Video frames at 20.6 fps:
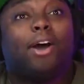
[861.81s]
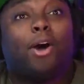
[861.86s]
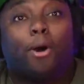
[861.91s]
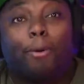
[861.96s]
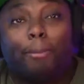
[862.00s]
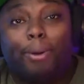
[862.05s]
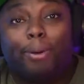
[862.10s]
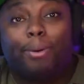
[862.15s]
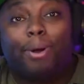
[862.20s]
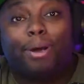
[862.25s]

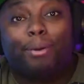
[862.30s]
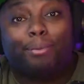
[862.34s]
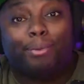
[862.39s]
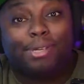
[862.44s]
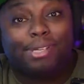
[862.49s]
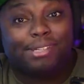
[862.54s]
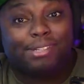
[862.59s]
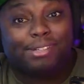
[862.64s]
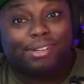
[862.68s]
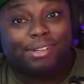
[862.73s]
Obi-Wan
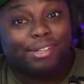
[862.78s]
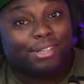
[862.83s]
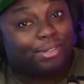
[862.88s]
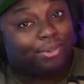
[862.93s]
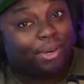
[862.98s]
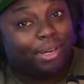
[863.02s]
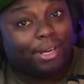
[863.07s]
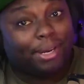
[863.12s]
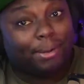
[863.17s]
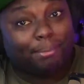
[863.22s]
was just
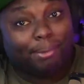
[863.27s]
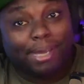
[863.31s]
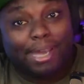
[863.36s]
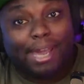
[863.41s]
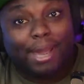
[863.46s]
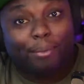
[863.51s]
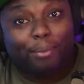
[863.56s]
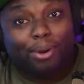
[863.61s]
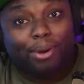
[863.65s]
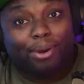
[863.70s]
straight up,
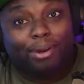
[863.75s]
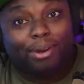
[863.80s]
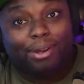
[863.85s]
yeah,